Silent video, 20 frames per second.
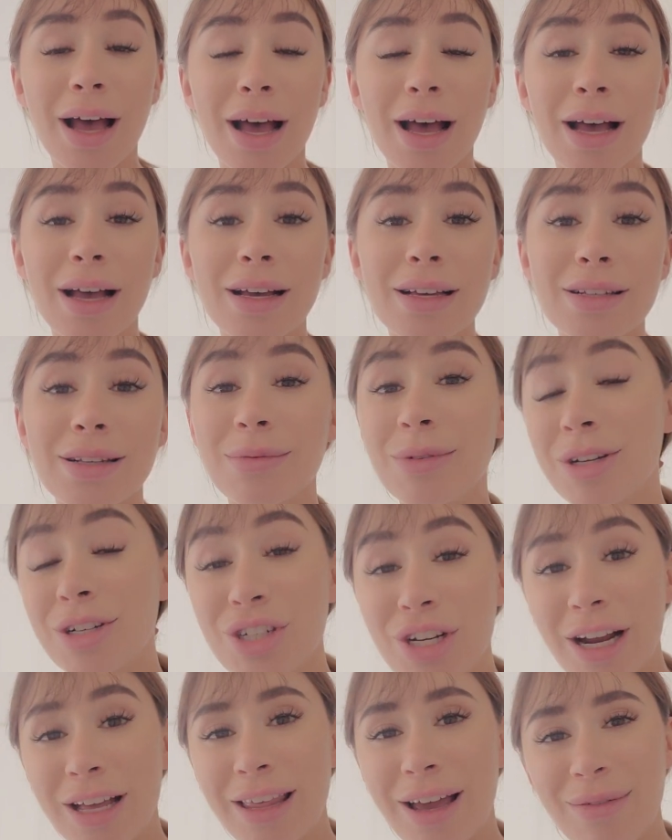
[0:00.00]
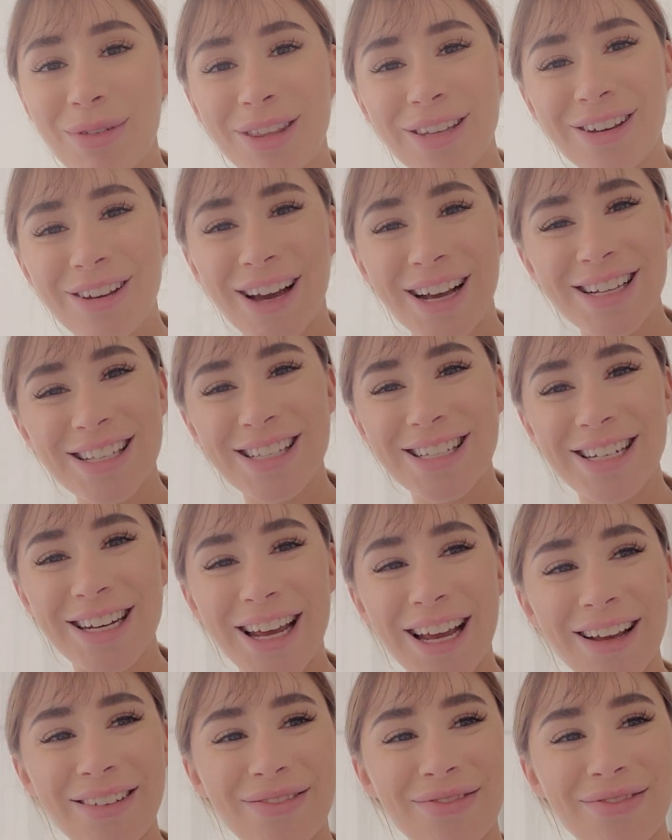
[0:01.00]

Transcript: Uh, so I'm gonna share that with you guys today.